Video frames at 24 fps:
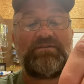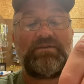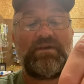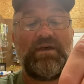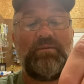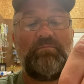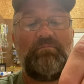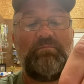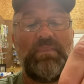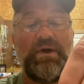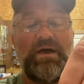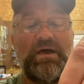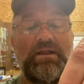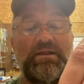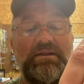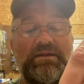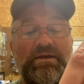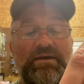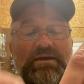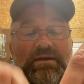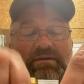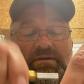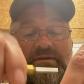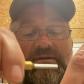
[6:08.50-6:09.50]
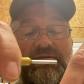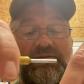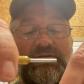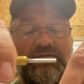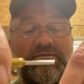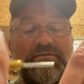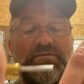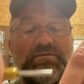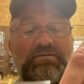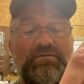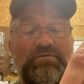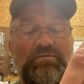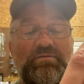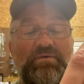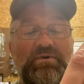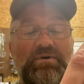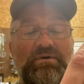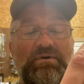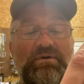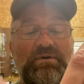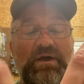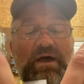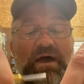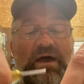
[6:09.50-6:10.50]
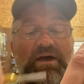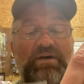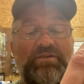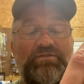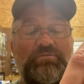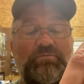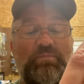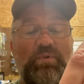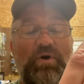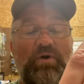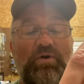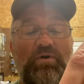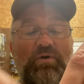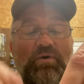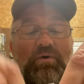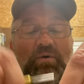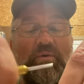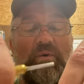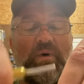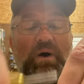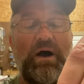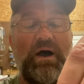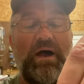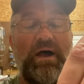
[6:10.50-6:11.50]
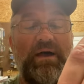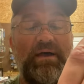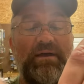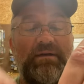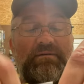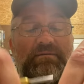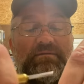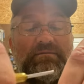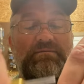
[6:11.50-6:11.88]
that belly is a real nice pearl white.